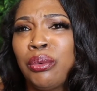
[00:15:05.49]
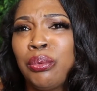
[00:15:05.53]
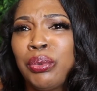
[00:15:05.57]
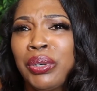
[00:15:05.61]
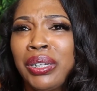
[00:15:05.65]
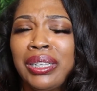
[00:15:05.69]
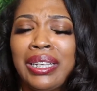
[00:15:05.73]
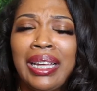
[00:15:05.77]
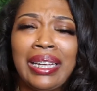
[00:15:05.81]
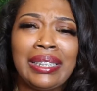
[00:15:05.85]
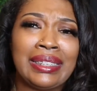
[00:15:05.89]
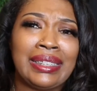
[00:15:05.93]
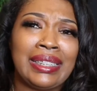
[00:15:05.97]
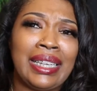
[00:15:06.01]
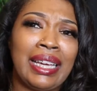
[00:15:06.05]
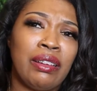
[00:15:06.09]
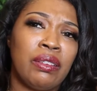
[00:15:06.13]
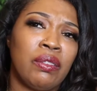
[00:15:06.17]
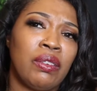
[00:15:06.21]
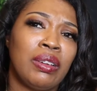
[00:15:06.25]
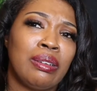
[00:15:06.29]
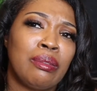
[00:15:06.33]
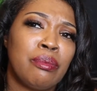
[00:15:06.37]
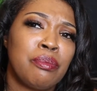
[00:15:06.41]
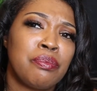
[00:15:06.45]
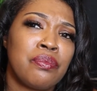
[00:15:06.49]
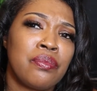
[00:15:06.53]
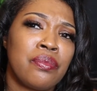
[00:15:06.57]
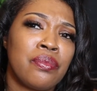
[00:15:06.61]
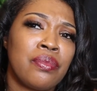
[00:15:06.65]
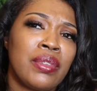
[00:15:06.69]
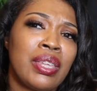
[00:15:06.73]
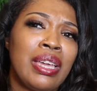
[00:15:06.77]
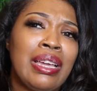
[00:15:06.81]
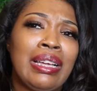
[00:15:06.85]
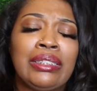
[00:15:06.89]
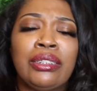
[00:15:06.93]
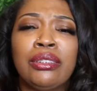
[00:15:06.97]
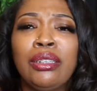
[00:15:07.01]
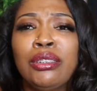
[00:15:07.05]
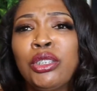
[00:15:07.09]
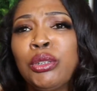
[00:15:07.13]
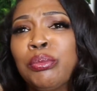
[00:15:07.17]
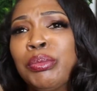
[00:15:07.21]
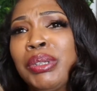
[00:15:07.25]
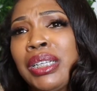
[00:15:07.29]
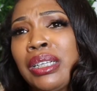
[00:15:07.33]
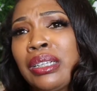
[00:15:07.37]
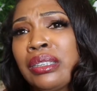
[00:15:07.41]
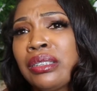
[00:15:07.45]
to realize that
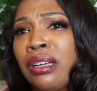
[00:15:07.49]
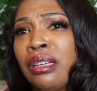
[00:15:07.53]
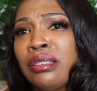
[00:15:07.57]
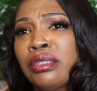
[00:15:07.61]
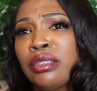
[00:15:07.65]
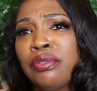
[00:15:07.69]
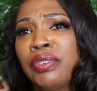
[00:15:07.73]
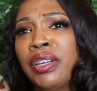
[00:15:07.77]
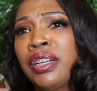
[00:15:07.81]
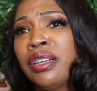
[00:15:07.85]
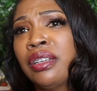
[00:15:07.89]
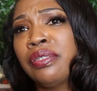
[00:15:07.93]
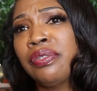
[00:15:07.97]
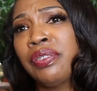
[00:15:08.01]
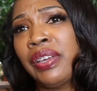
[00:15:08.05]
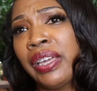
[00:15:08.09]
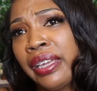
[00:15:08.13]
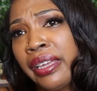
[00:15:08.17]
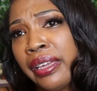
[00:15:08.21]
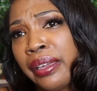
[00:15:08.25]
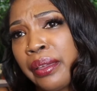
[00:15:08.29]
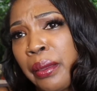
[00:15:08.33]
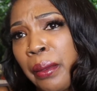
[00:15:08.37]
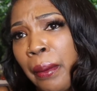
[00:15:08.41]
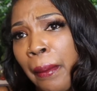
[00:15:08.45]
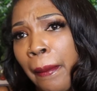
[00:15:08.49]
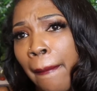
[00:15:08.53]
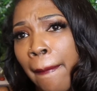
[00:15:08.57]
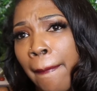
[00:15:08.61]
social media is also very fake.